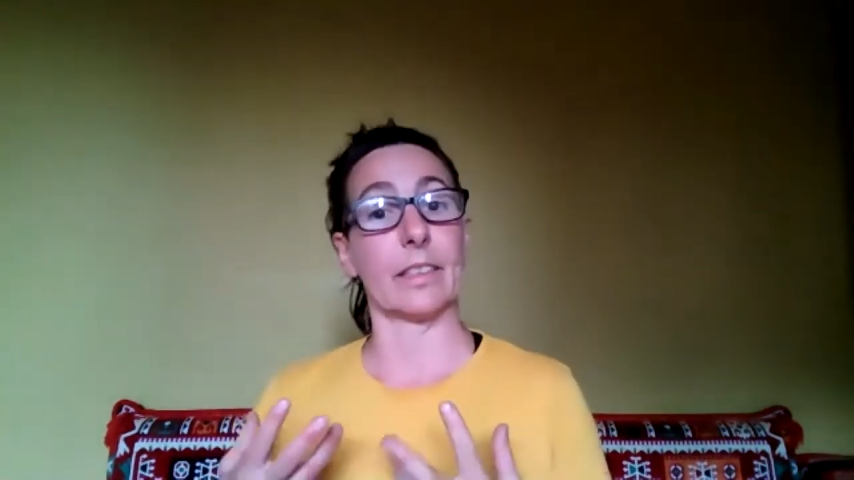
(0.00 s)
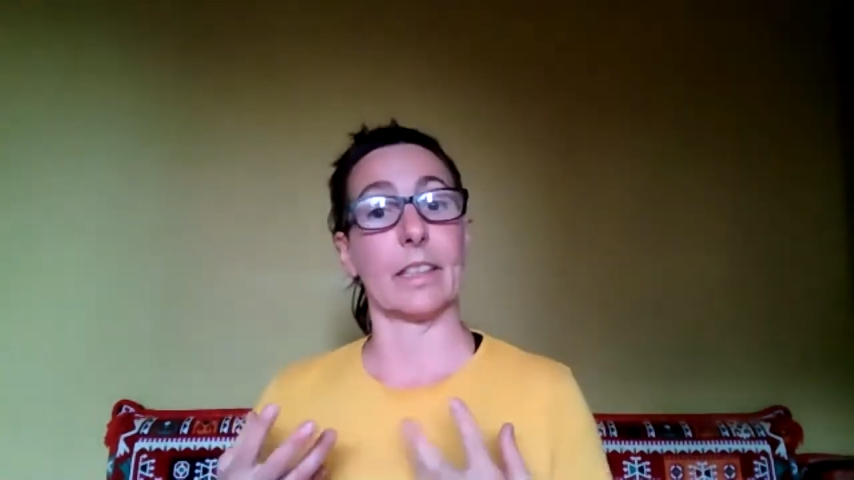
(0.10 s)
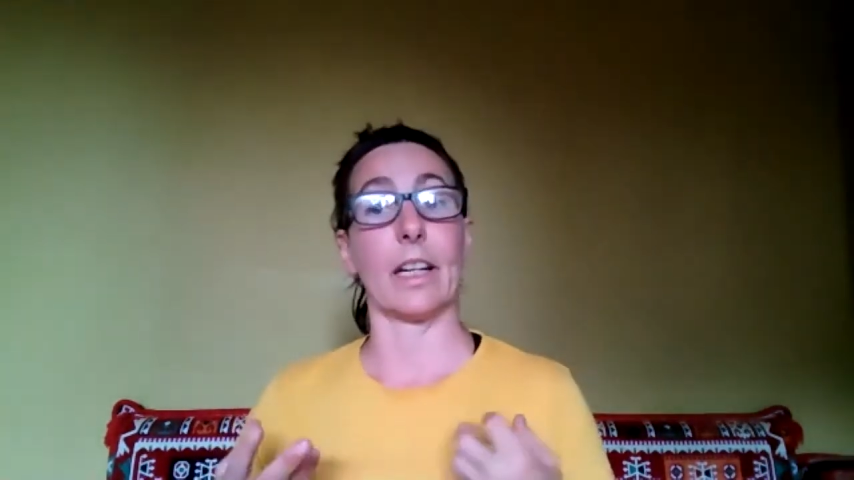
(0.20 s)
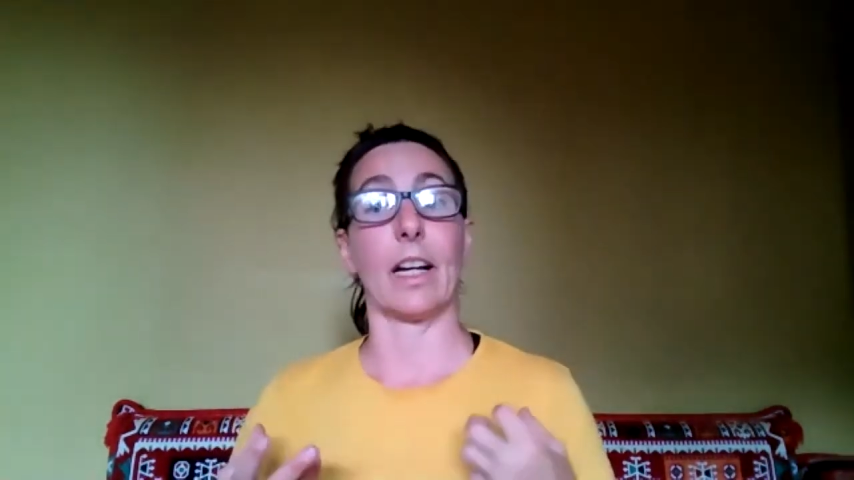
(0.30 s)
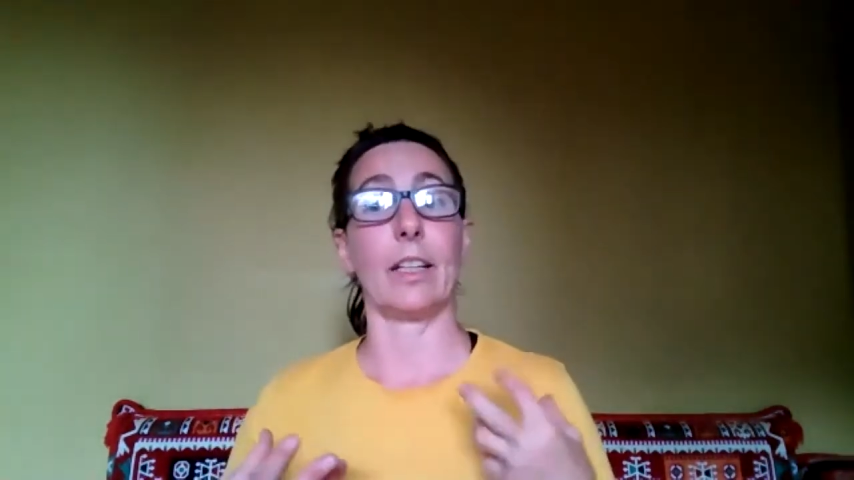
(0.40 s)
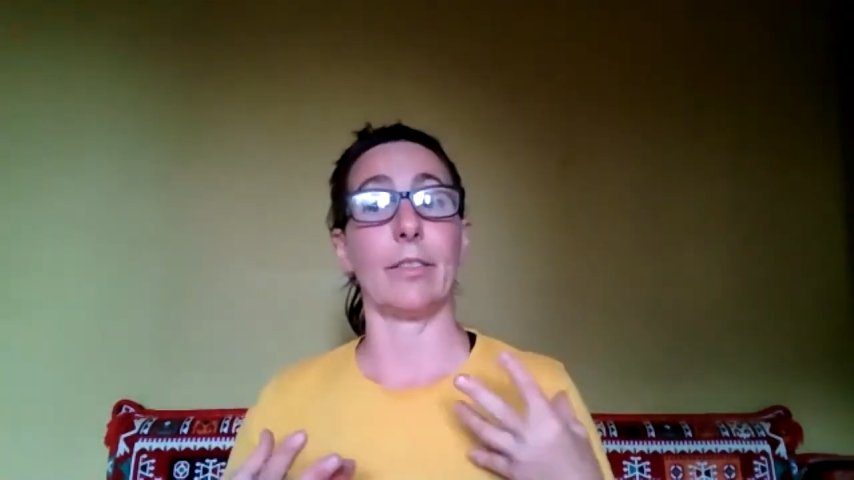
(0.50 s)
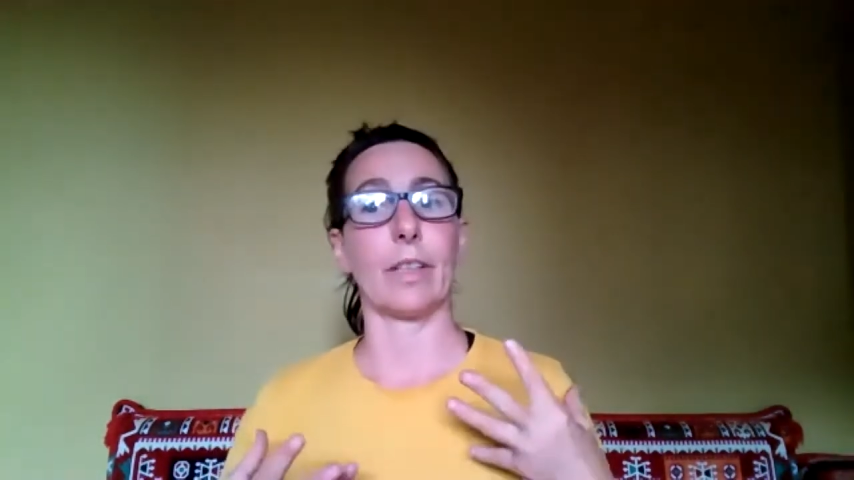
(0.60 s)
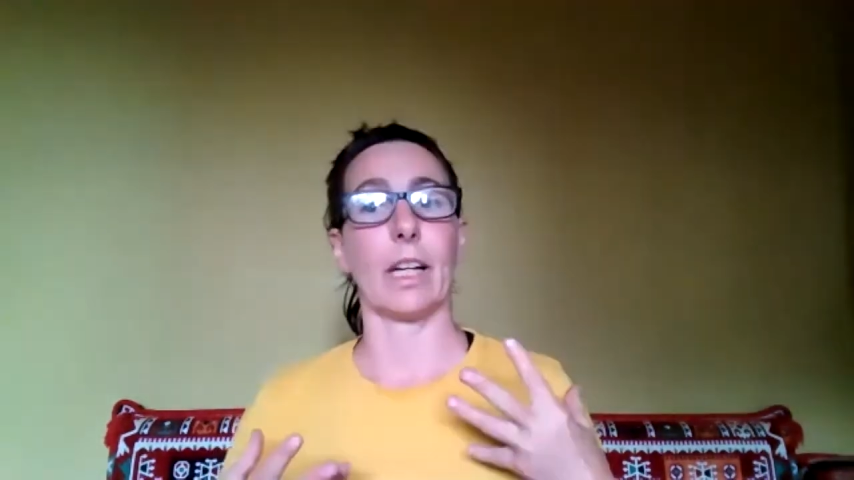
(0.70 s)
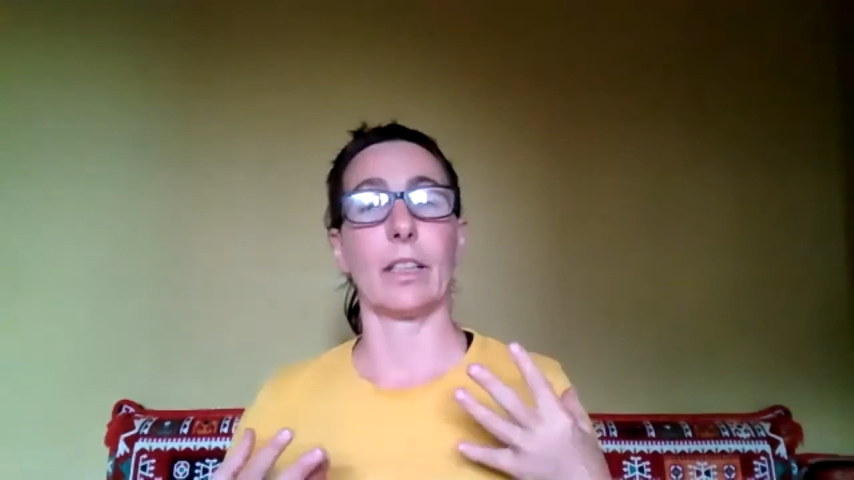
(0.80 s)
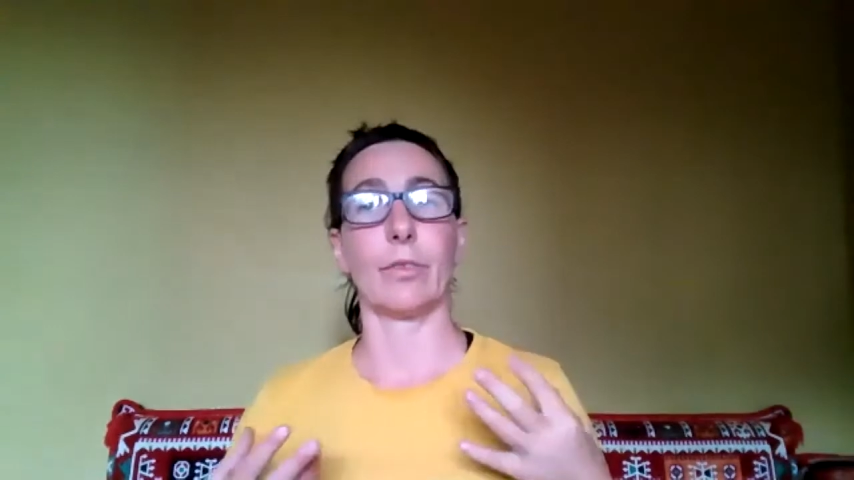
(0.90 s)
that I've
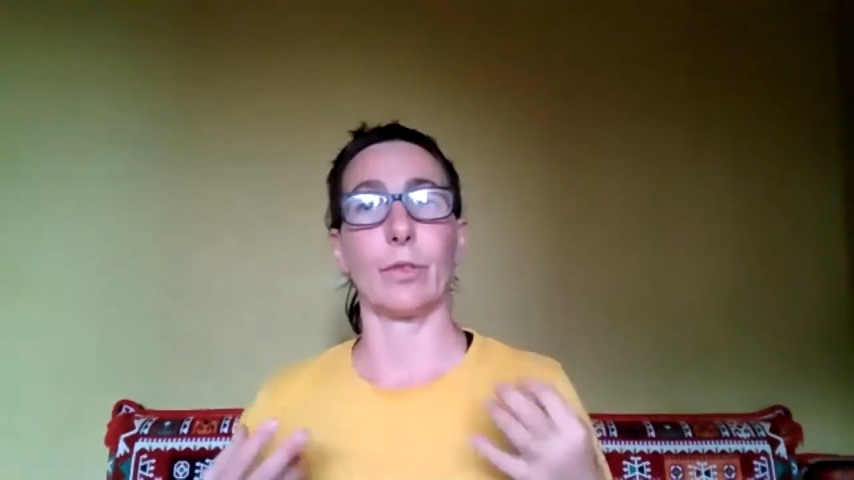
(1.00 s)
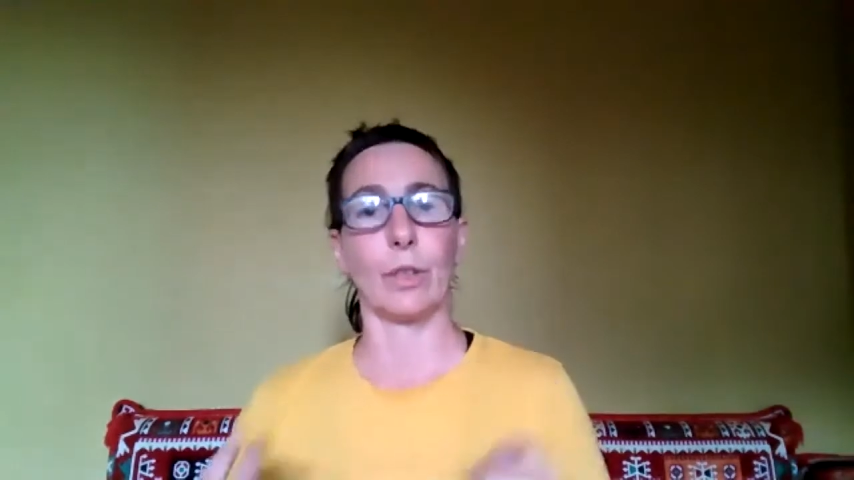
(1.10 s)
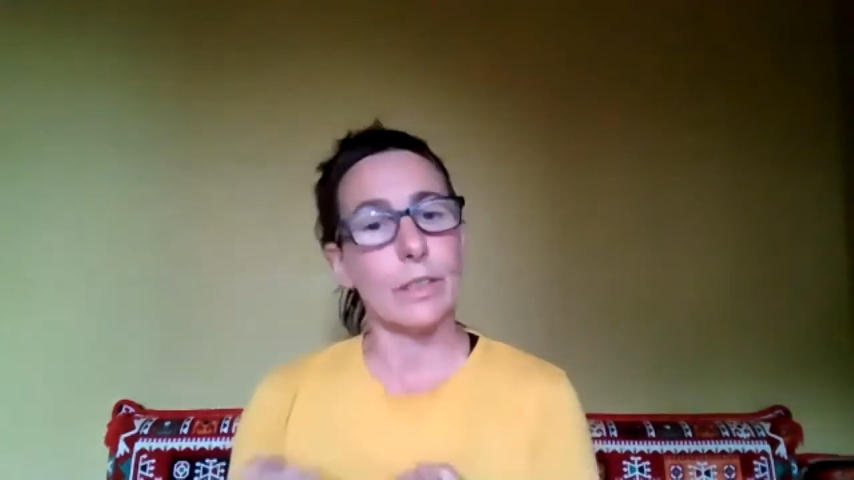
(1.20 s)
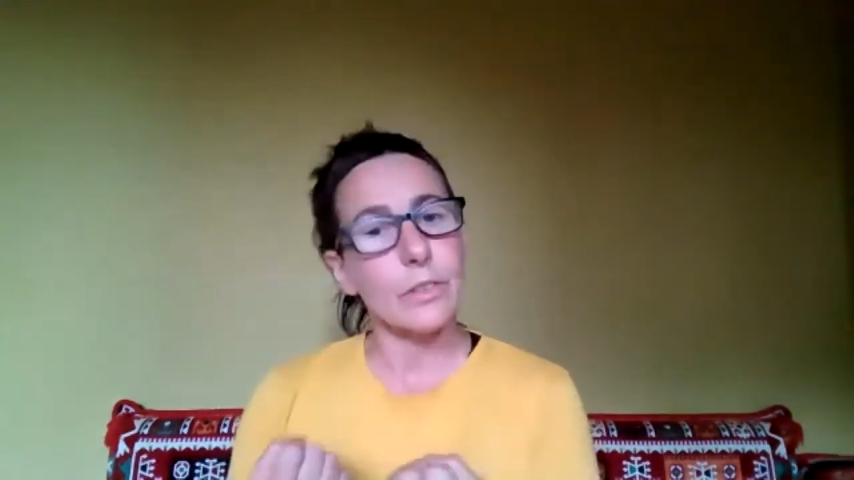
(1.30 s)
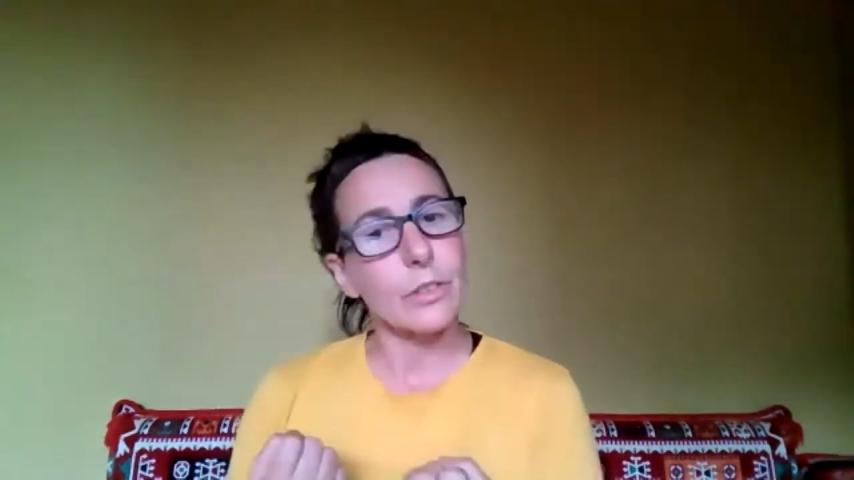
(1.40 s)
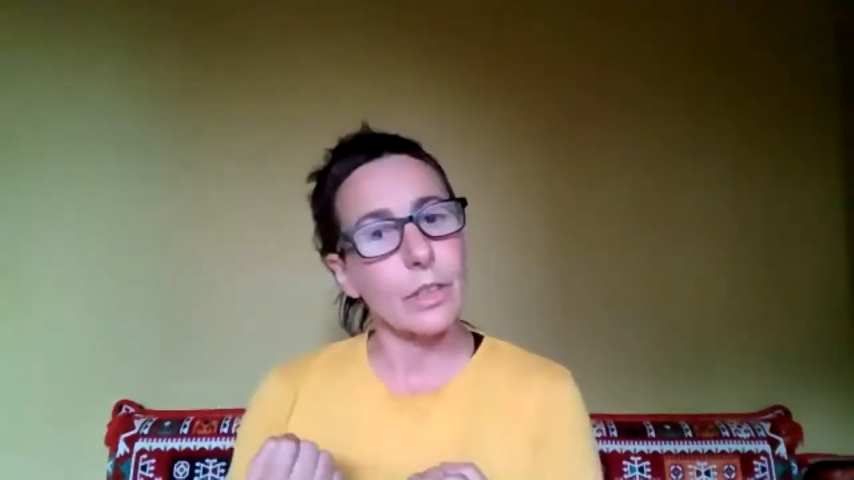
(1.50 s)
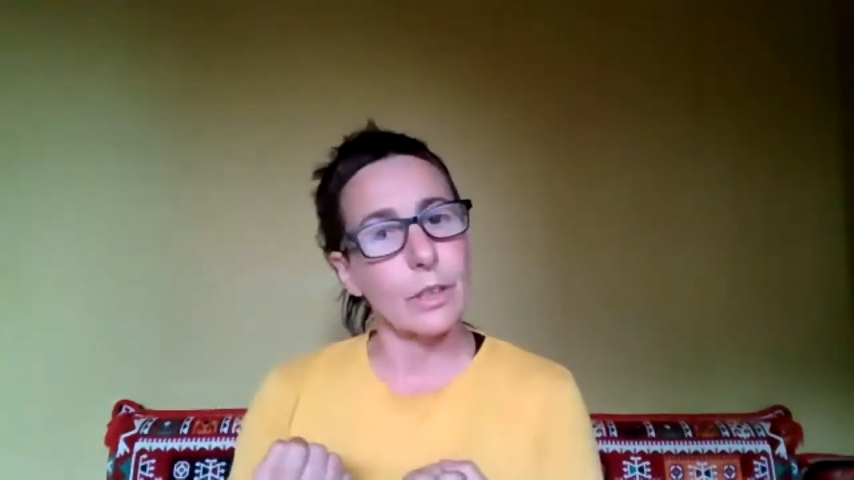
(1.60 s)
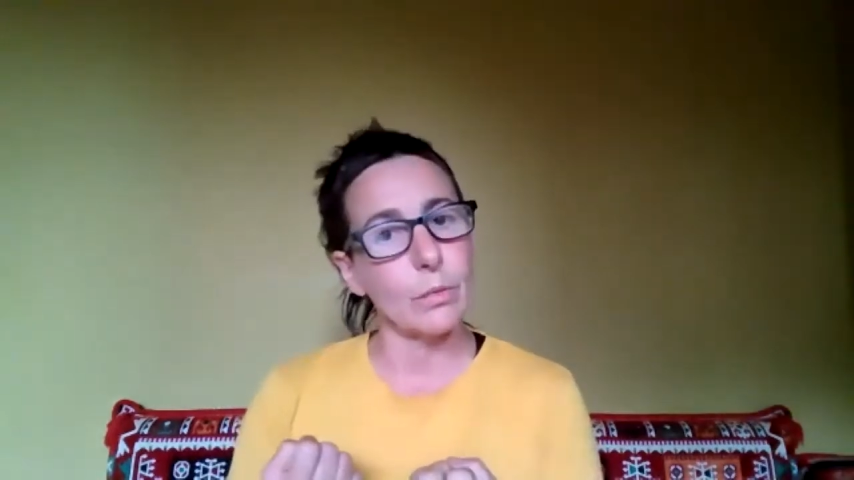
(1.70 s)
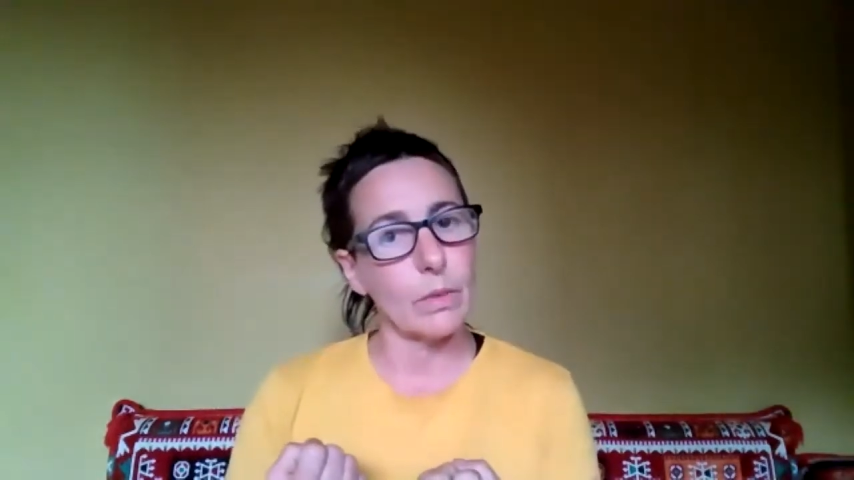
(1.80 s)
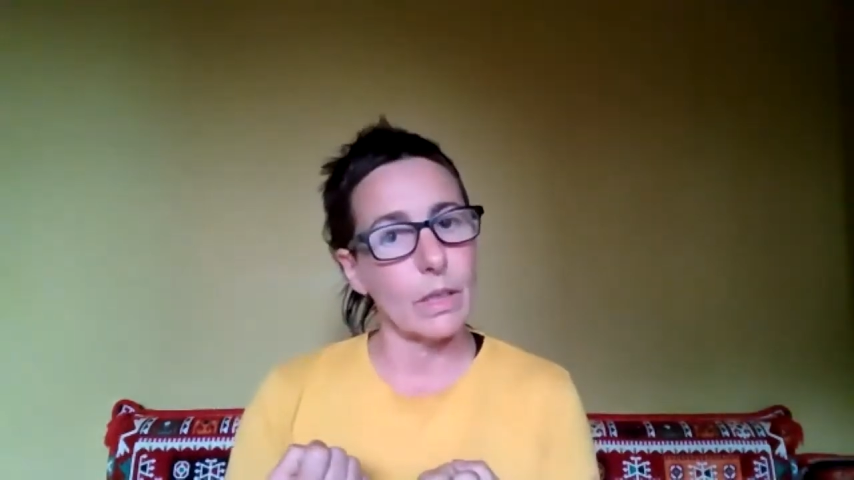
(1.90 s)
kind of gone
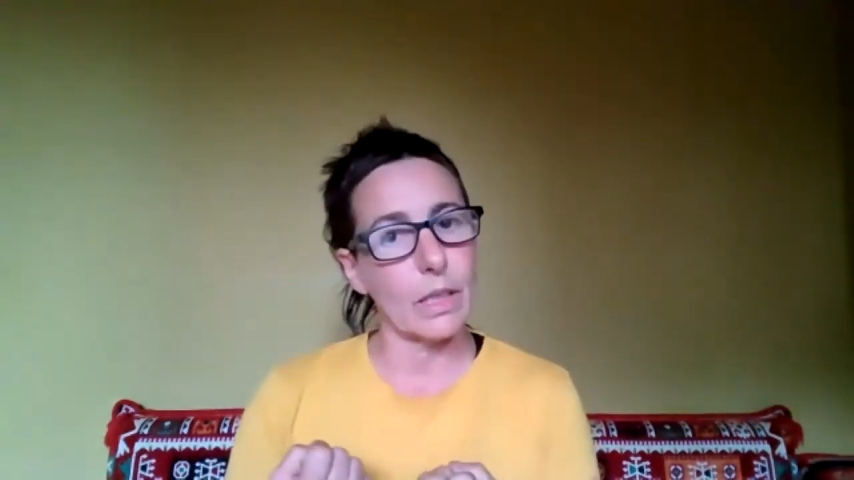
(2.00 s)
into